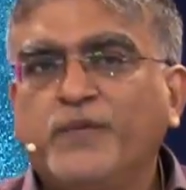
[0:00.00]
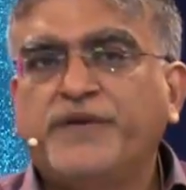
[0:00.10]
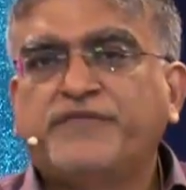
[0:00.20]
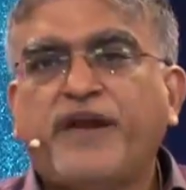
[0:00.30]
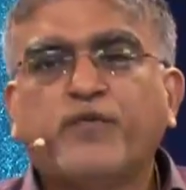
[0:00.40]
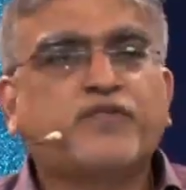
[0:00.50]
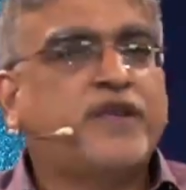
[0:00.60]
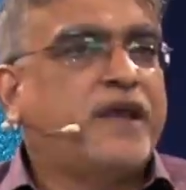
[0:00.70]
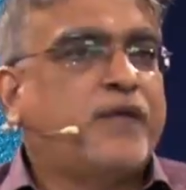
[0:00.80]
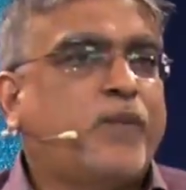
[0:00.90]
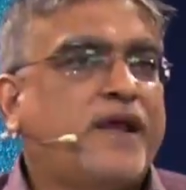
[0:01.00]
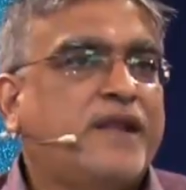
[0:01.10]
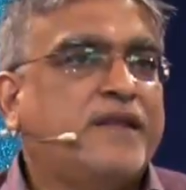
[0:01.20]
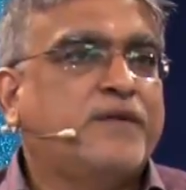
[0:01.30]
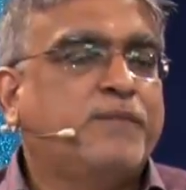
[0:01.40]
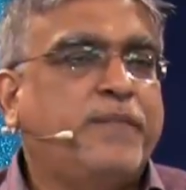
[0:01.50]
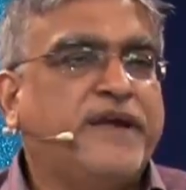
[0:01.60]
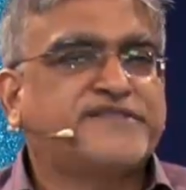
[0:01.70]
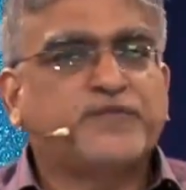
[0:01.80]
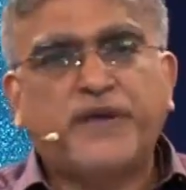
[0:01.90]
We try to think, well, the
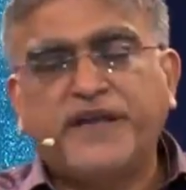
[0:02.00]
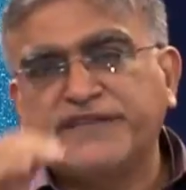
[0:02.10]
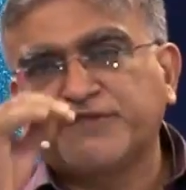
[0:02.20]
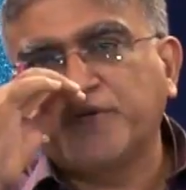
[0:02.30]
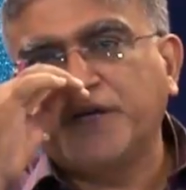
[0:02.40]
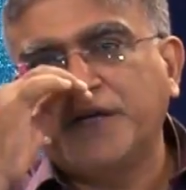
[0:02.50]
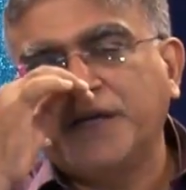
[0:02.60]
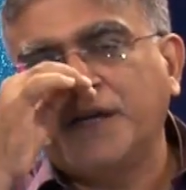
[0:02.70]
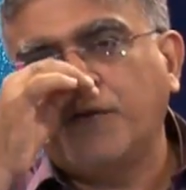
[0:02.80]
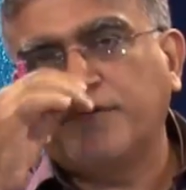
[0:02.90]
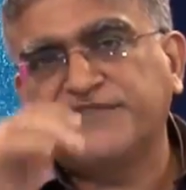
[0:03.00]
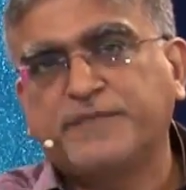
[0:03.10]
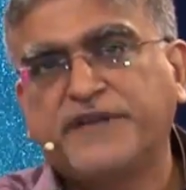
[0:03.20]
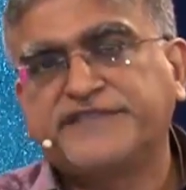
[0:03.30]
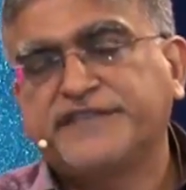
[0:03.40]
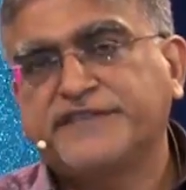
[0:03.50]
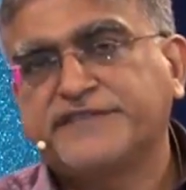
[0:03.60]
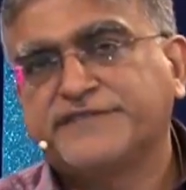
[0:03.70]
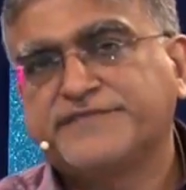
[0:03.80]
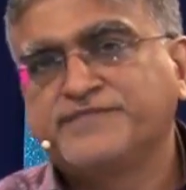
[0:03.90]
best way is to earn God's
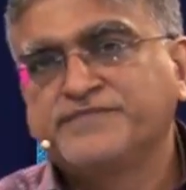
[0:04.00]
blessings.